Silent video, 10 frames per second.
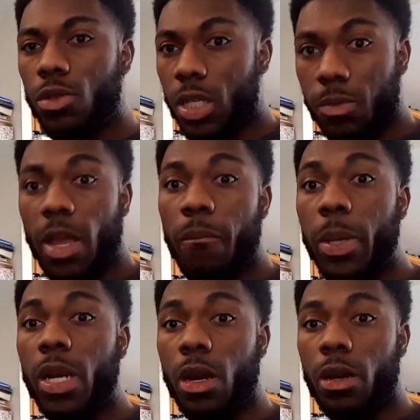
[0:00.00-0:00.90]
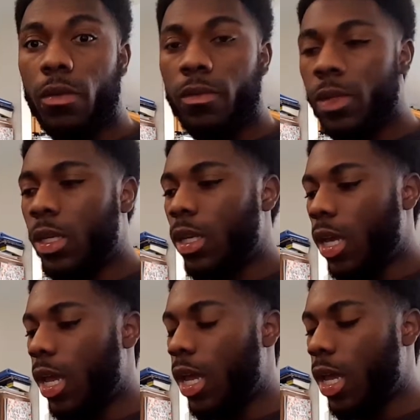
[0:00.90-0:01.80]
Trust me, I've been there.
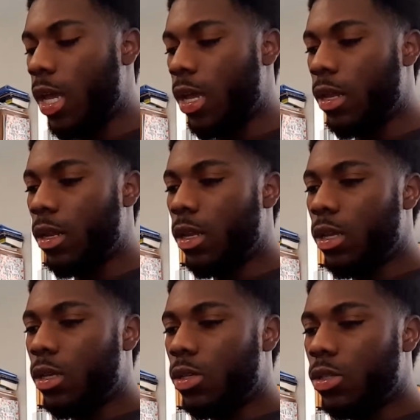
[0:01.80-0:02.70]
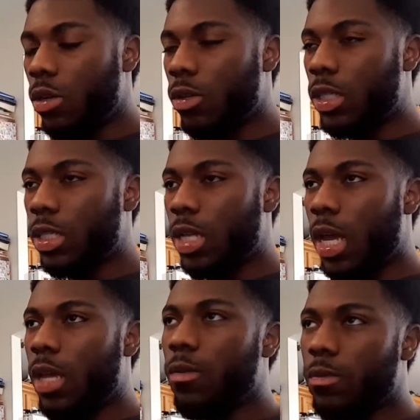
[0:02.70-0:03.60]
And so it's just
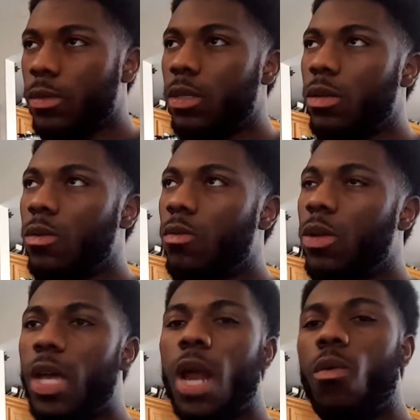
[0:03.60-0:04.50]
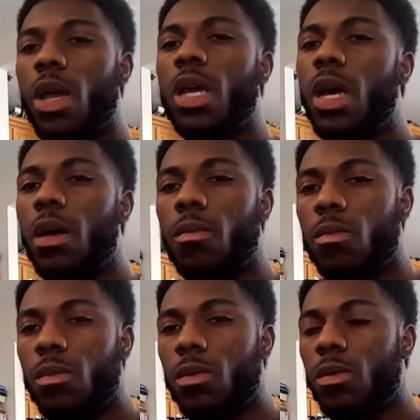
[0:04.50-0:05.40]
like, we gotta wake up.
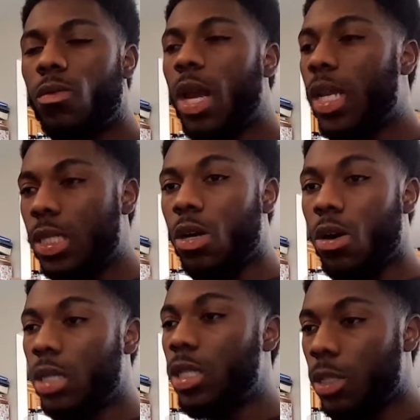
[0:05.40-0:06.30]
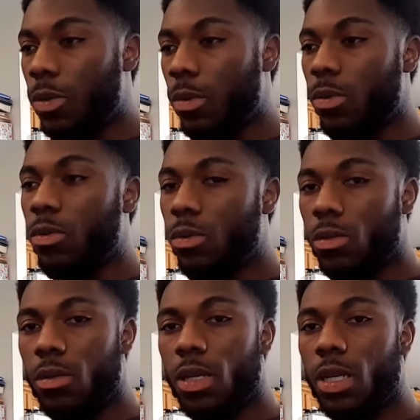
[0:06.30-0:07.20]
We gotta get to the hearts of these people.
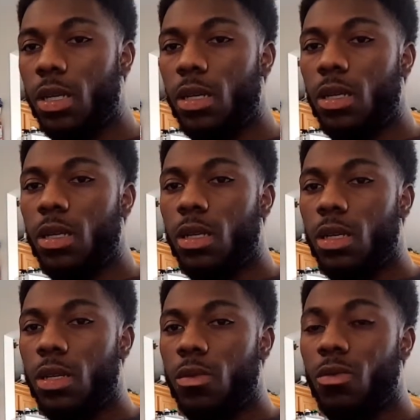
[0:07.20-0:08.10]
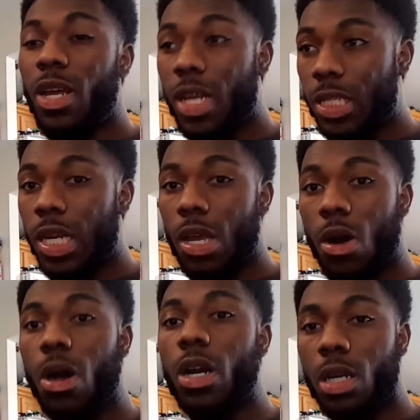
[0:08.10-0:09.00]
We gotta get to their
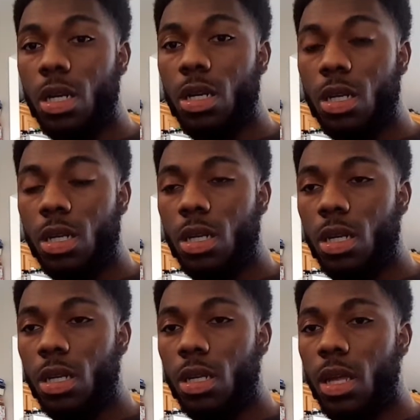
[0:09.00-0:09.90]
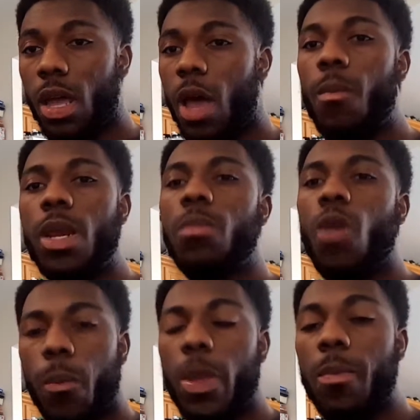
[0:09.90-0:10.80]
heart. How many
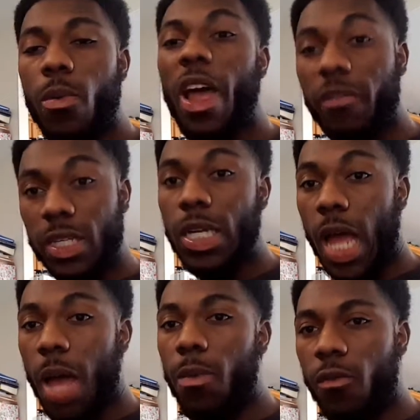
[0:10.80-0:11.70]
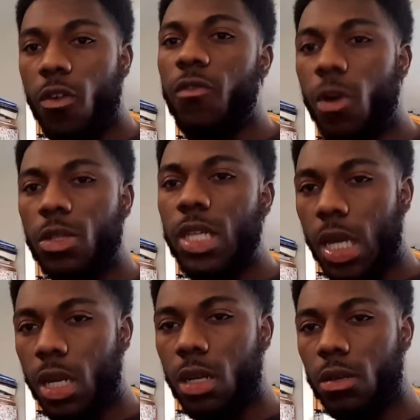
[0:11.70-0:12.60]
more people have to die before folks
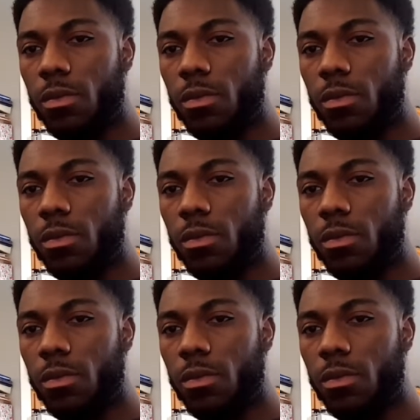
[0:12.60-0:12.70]
get it?